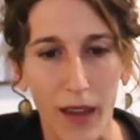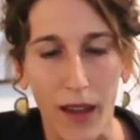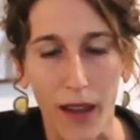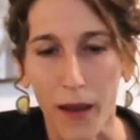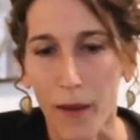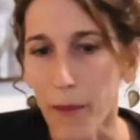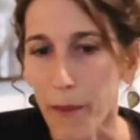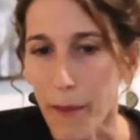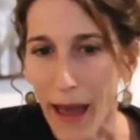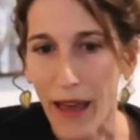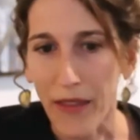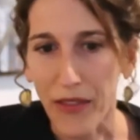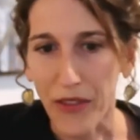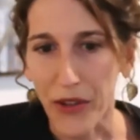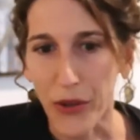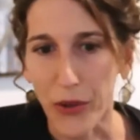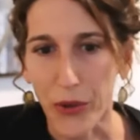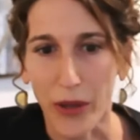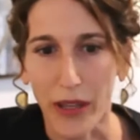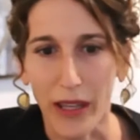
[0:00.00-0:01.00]

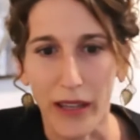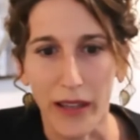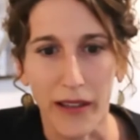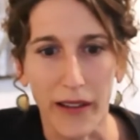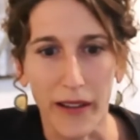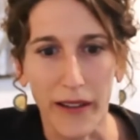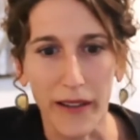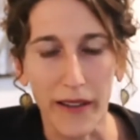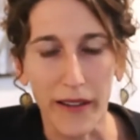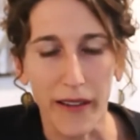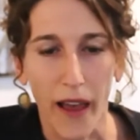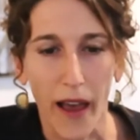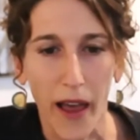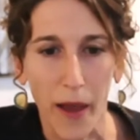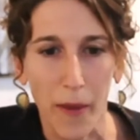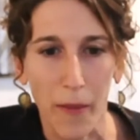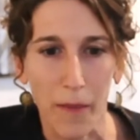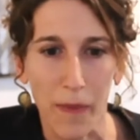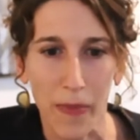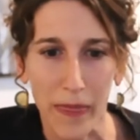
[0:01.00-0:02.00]
Matthew is,
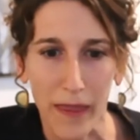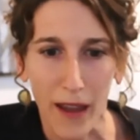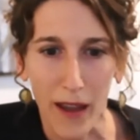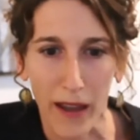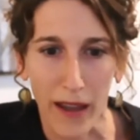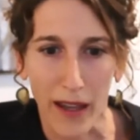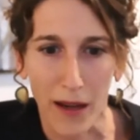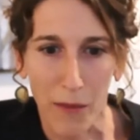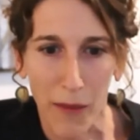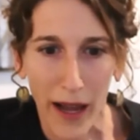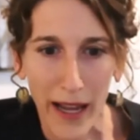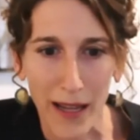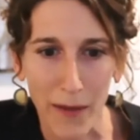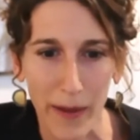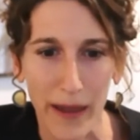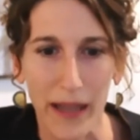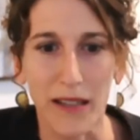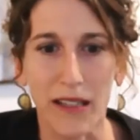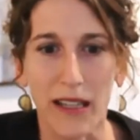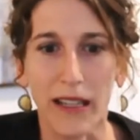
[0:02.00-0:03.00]
in my
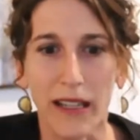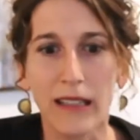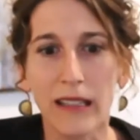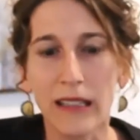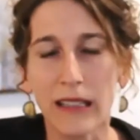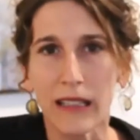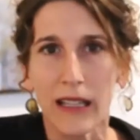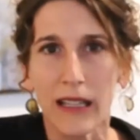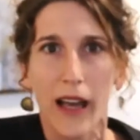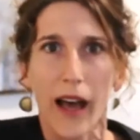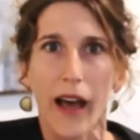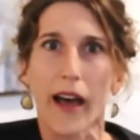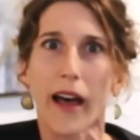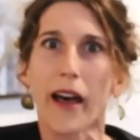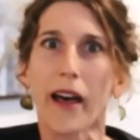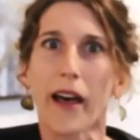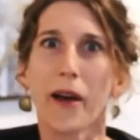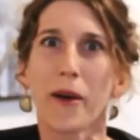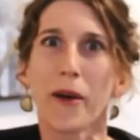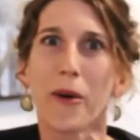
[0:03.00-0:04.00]
opinion,
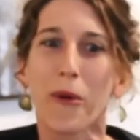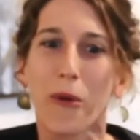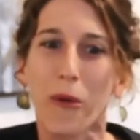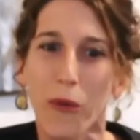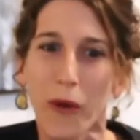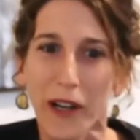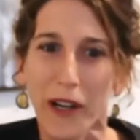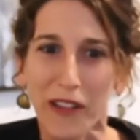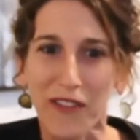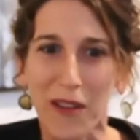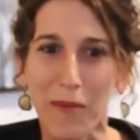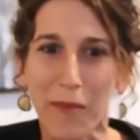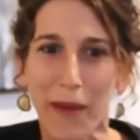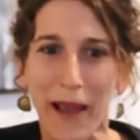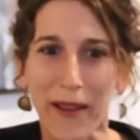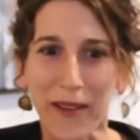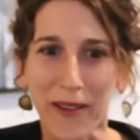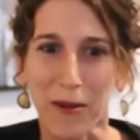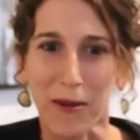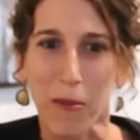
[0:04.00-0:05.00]
one of the
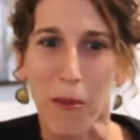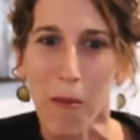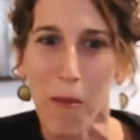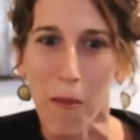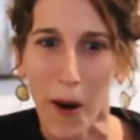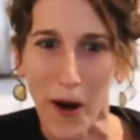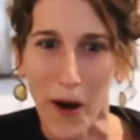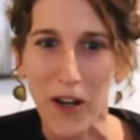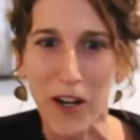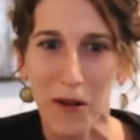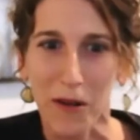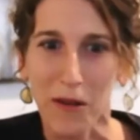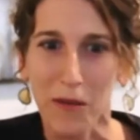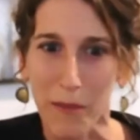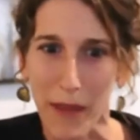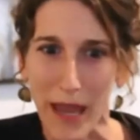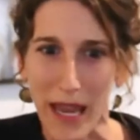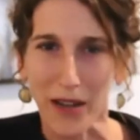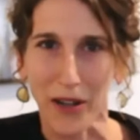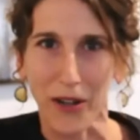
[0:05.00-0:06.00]
best mark
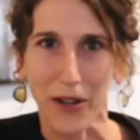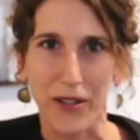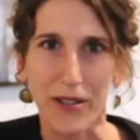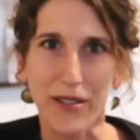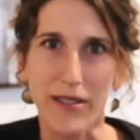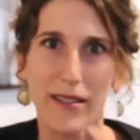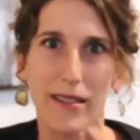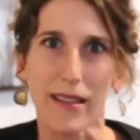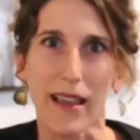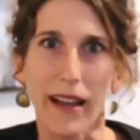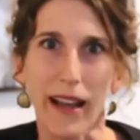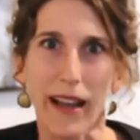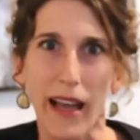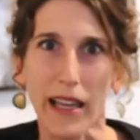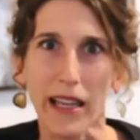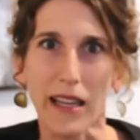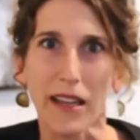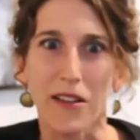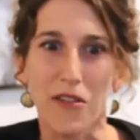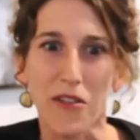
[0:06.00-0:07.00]
makers that
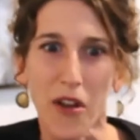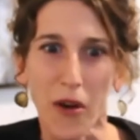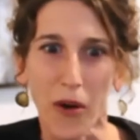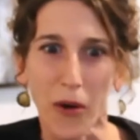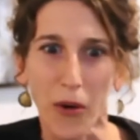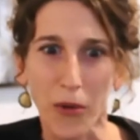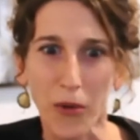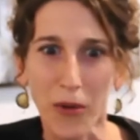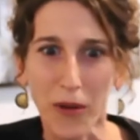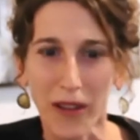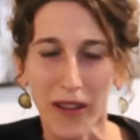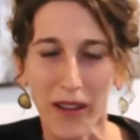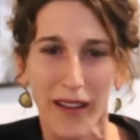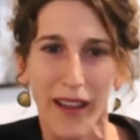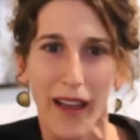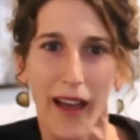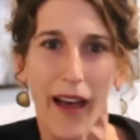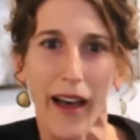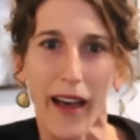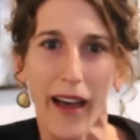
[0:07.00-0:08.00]
I know.
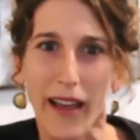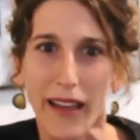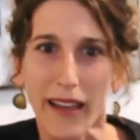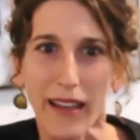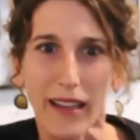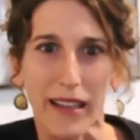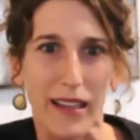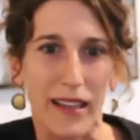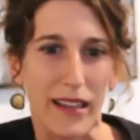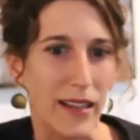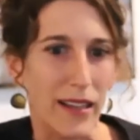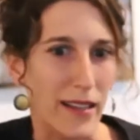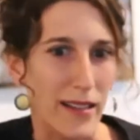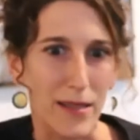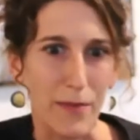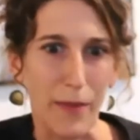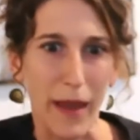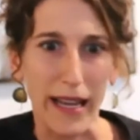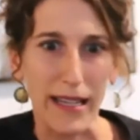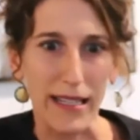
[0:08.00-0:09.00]
His
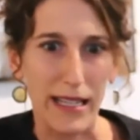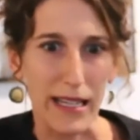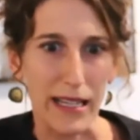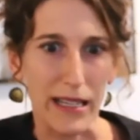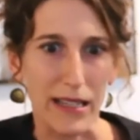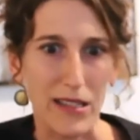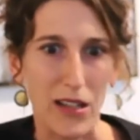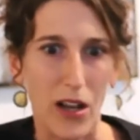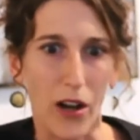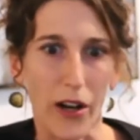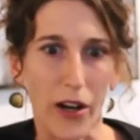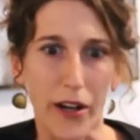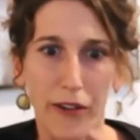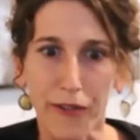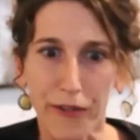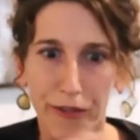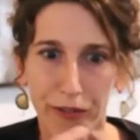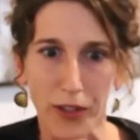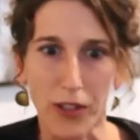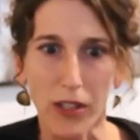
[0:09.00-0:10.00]
paintings are
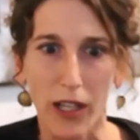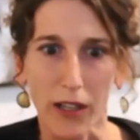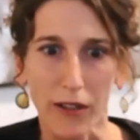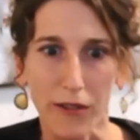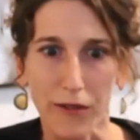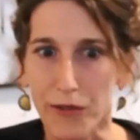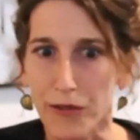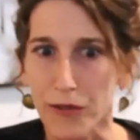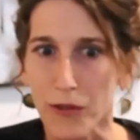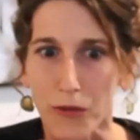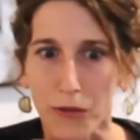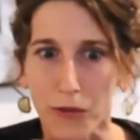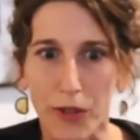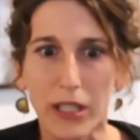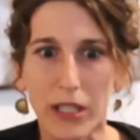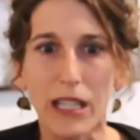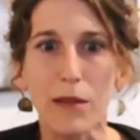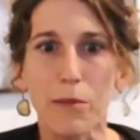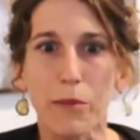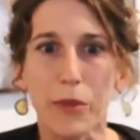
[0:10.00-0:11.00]
full of
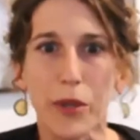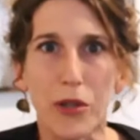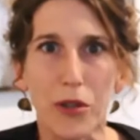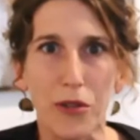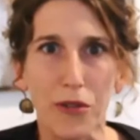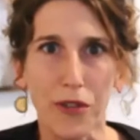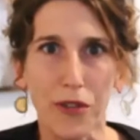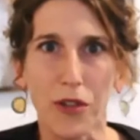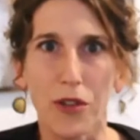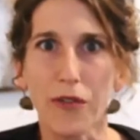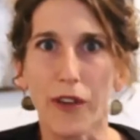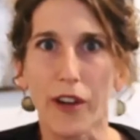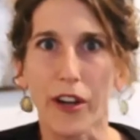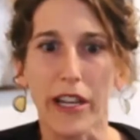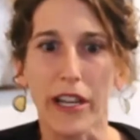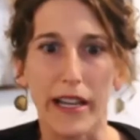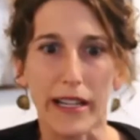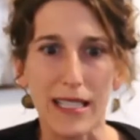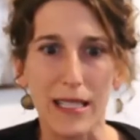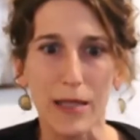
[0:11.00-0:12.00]
really beautiful,
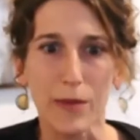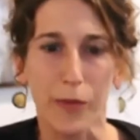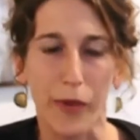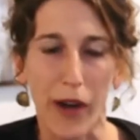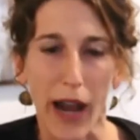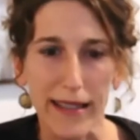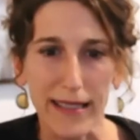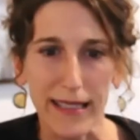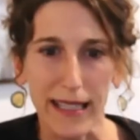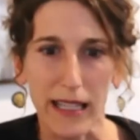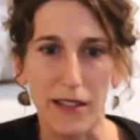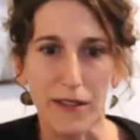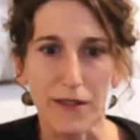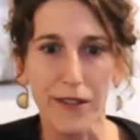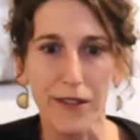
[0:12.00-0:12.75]
very expressive